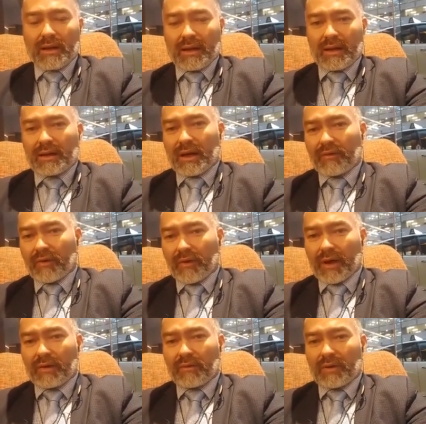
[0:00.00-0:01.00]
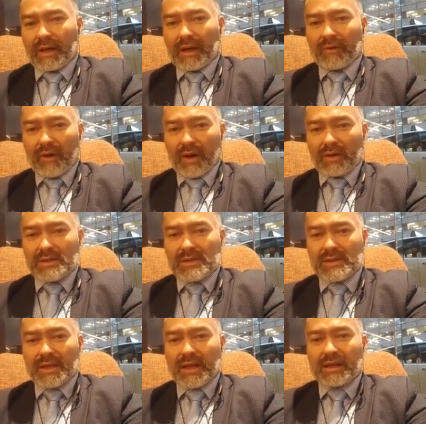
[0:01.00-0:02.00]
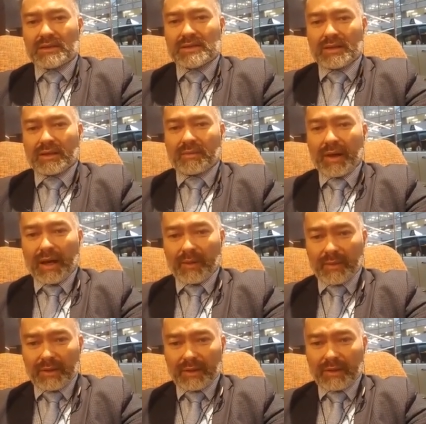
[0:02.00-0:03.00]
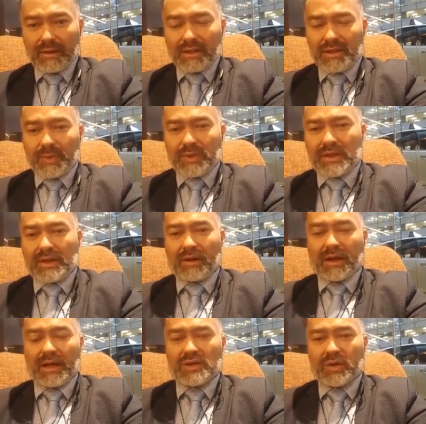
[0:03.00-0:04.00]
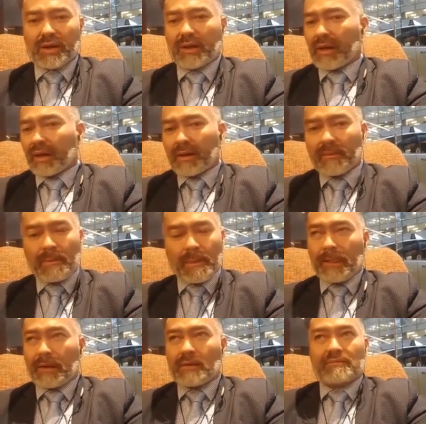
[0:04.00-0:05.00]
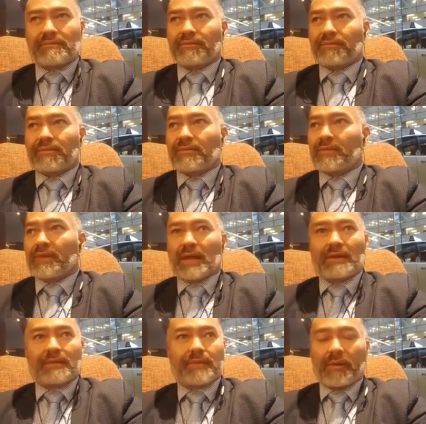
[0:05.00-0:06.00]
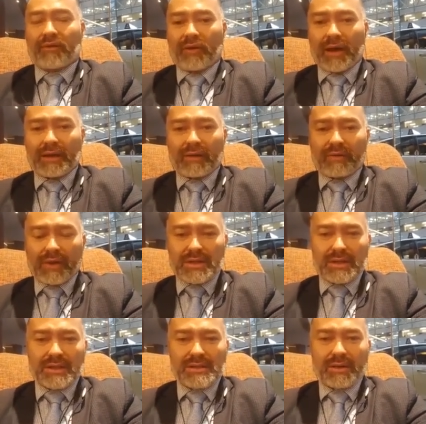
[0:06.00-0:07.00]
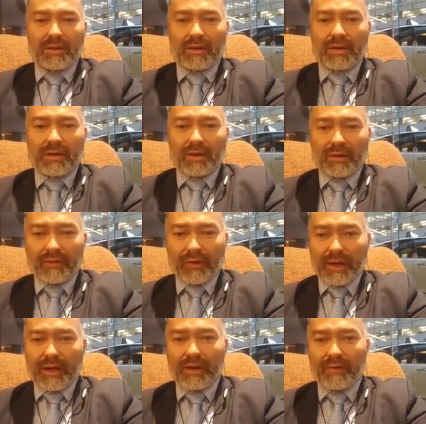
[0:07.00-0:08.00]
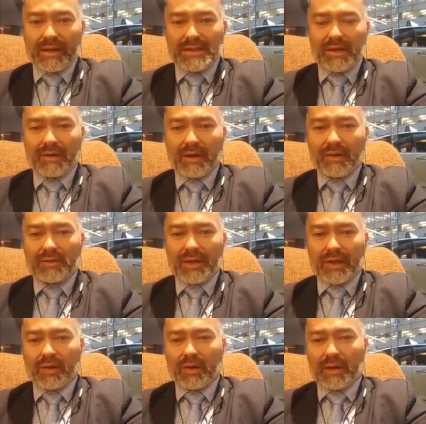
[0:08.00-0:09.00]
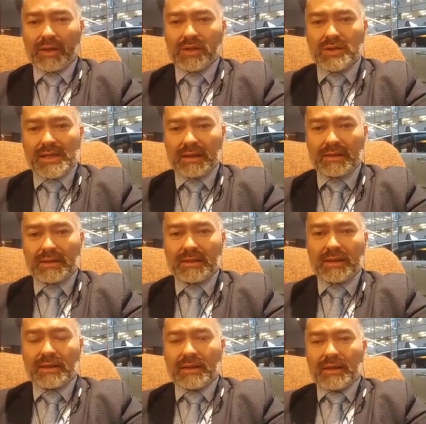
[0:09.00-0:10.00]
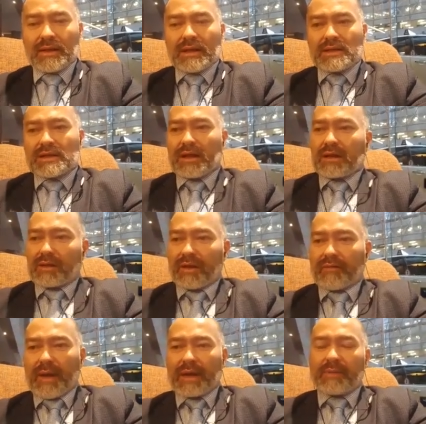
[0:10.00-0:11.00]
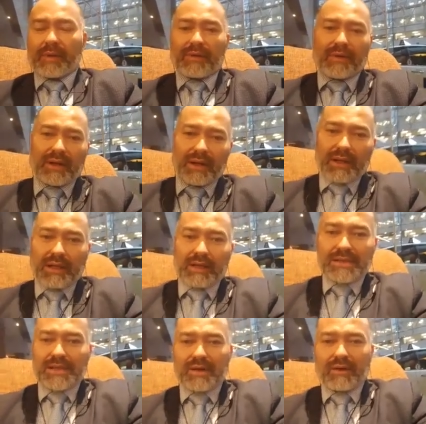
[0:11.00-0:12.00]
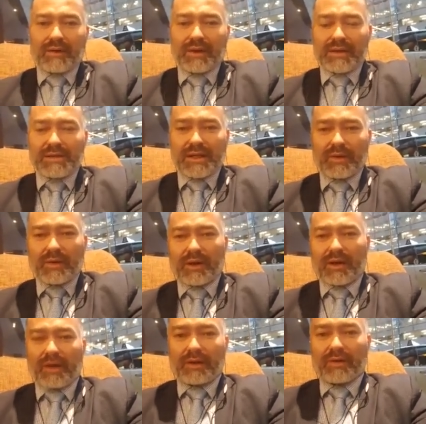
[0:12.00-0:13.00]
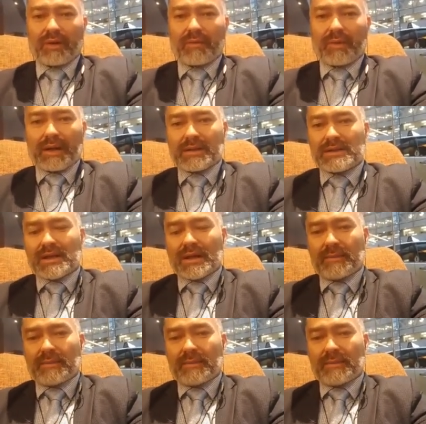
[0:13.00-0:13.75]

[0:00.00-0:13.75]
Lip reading: enough of our votes to get into Parliament to protect our country, then I'm afraid the future doesn't look good for any of us here in Aotearoa and New Zealand. So look, I've made a bit of a list here of things that I want to go through, but